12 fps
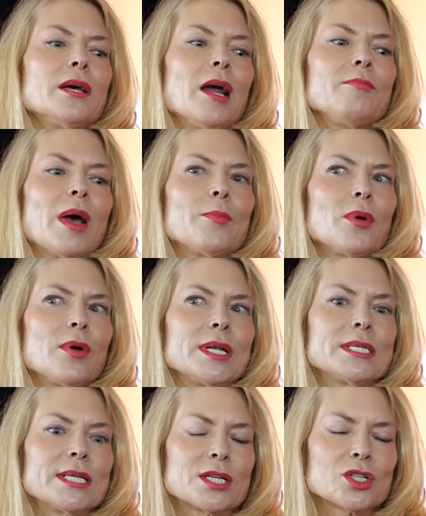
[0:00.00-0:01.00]
I remember
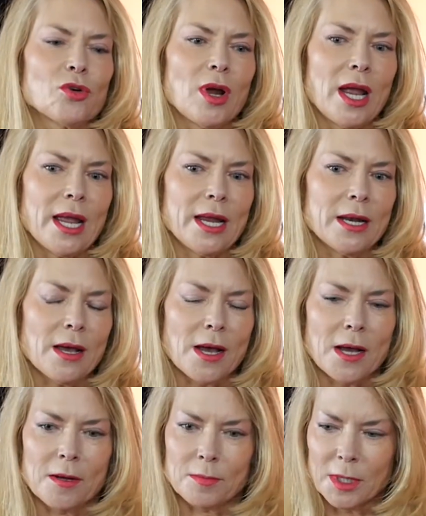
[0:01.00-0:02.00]
in sixth grade,
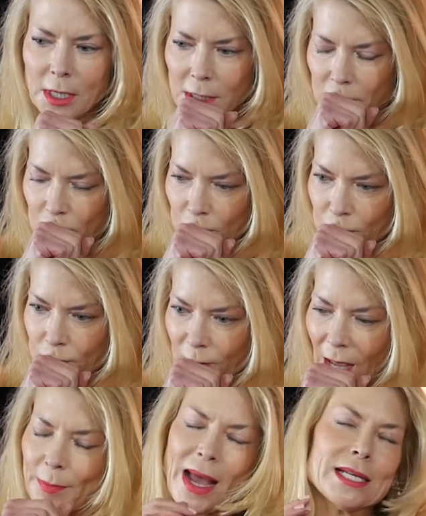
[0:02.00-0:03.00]

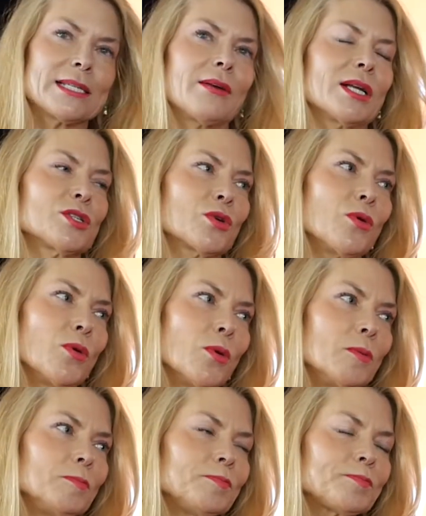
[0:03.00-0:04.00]
I passed out at
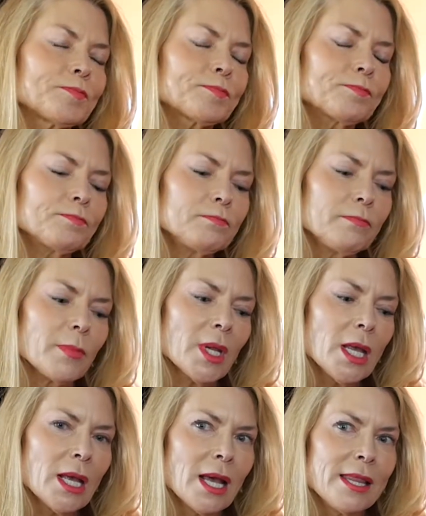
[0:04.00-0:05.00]
school,
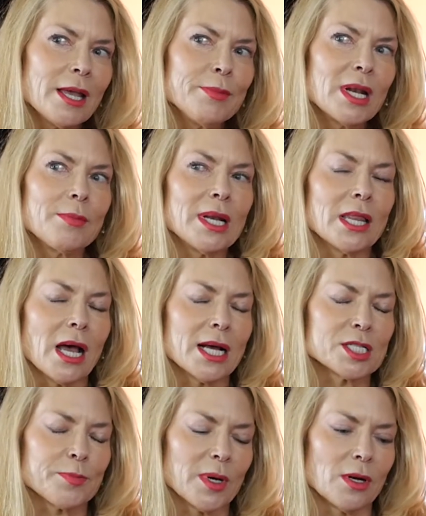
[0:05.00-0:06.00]
and they admitted me to the
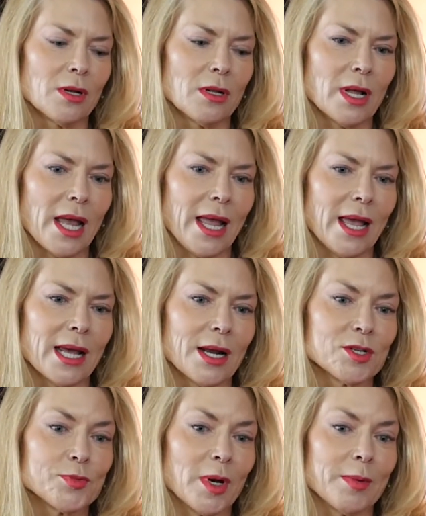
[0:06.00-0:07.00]
hospital, and
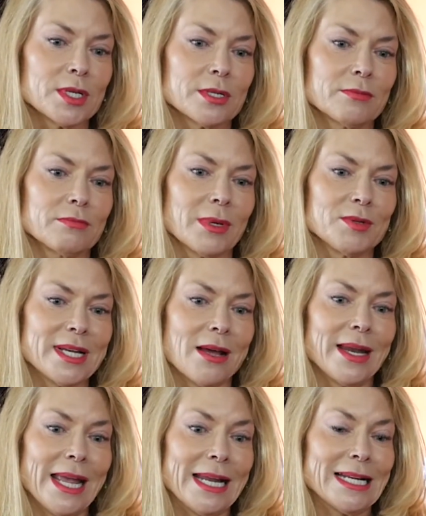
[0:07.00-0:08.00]
I was
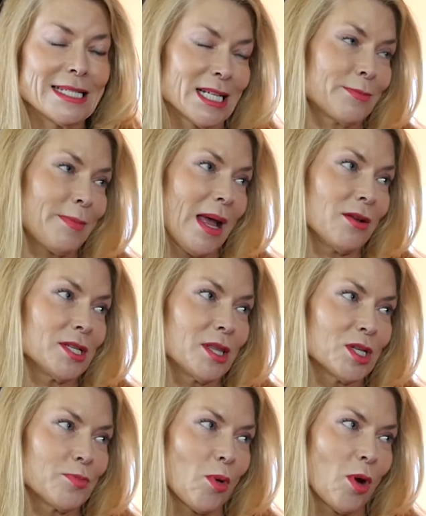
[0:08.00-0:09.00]
down to 86 pounds at
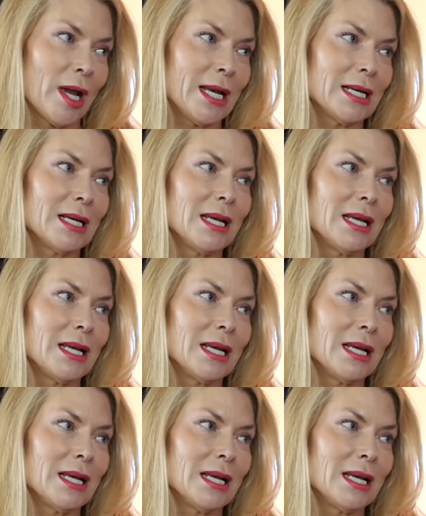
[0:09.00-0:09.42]
this point.